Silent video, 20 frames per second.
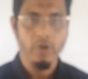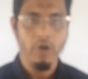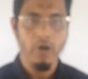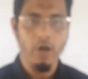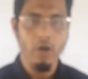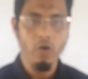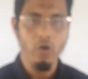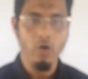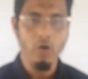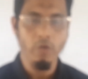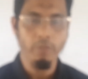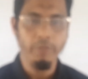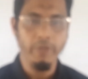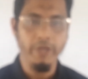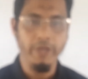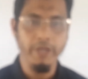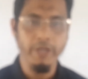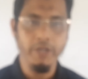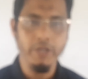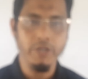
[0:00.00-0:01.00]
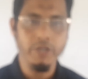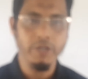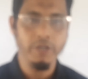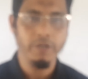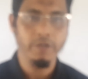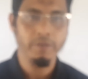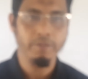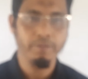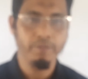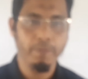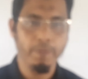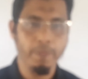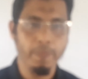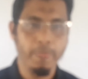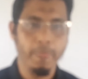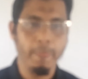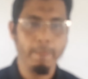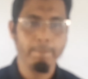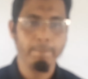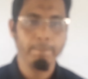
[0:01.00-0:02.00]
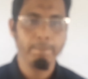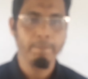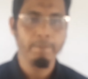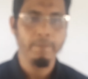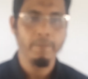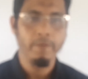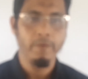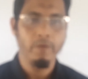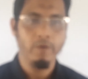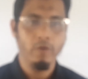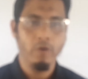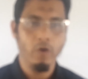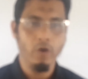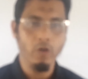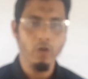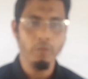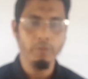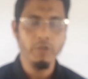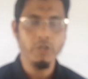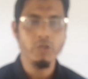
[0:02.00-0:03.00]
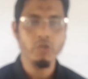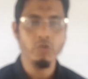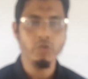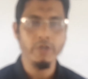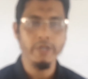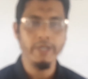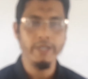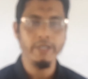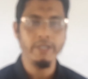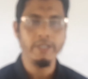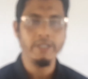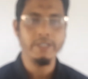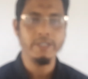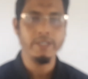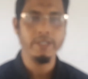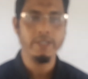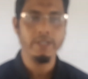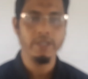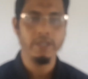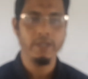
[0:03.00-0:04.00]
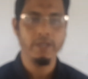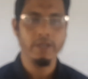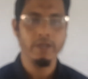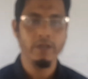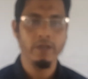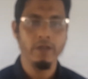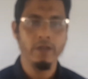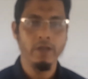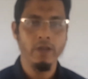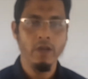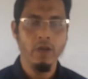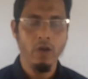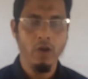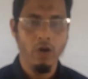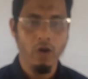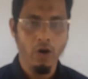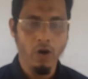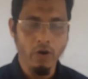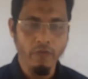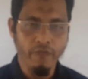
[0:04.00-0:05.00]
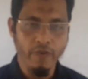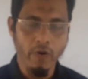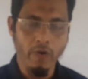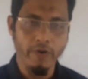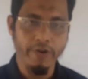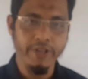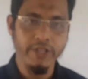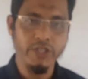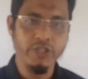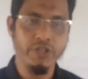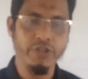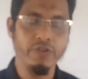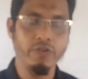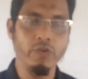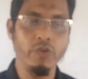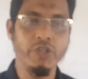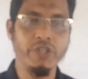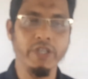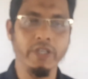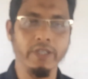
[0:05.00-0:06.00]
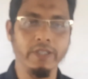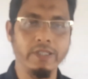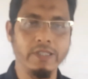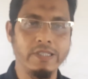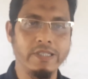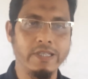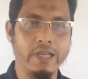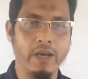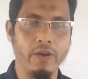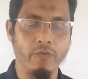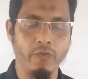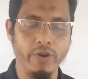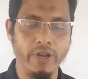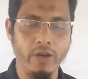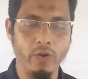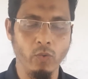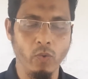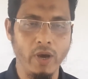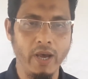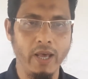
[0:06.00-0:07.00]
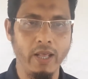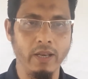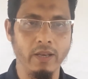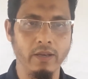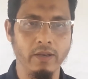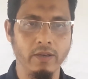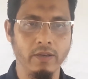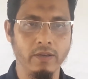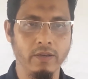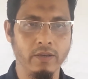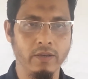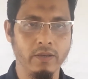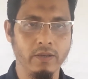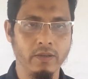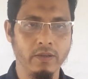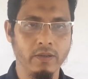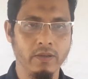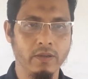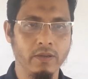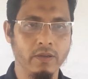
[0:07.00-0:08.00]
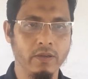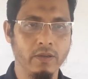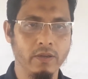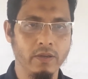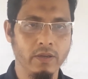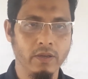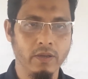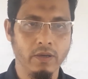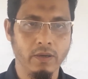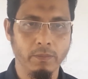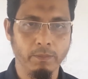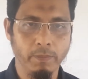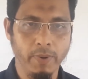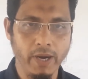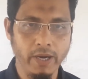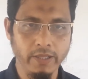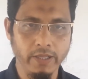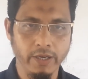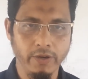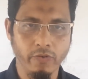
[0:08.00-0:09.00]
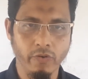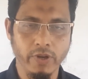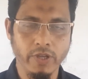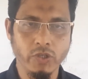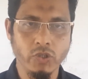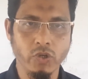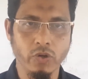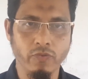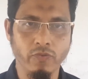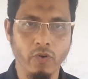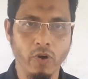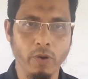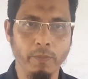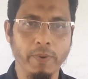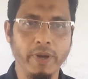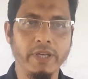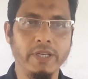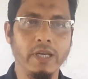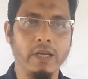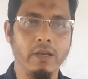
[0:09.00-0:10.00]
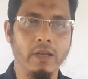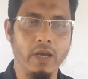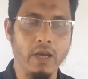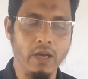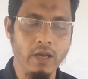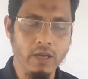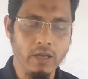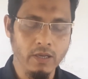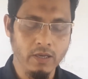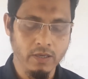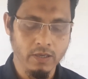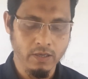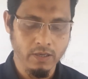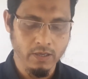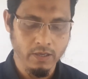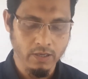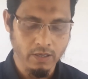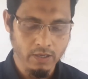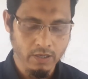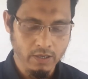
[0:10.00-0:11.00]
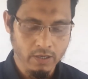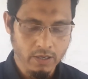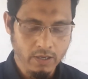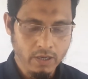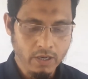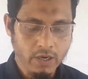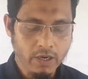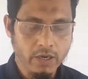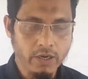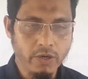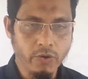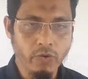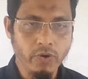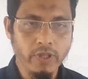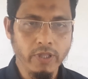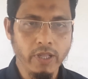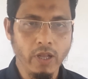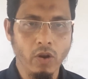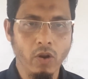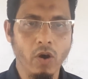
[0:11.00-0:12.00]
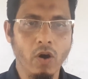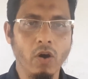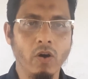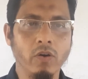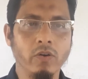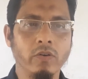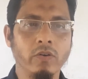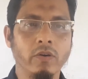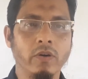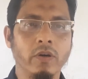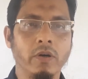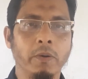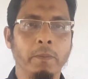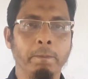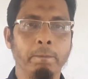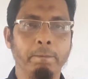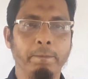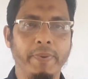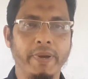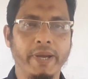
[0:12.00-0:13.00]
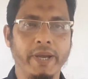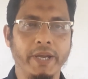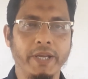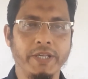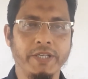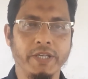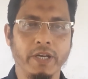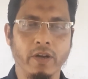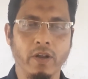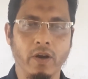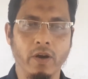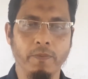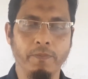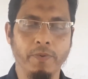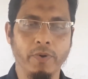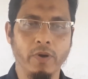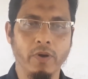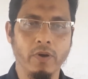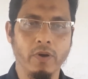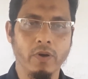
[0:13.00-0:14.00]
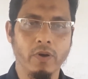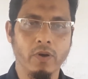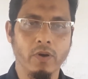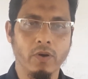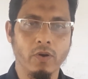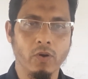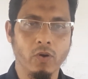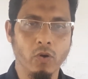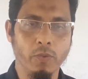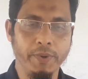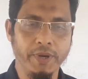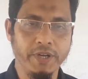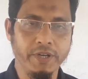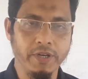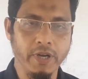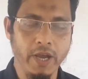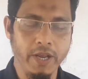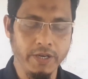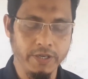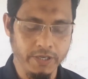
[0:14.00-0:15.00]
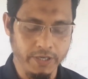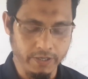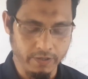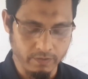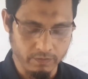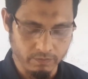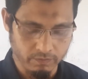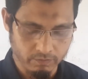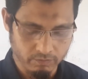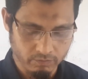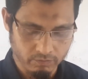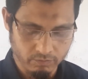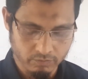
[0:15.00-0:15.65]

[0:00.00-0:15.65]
I hope that all of the students of our institutions are really well by the grace of Almighty Allah during the long vacation of COVID-19.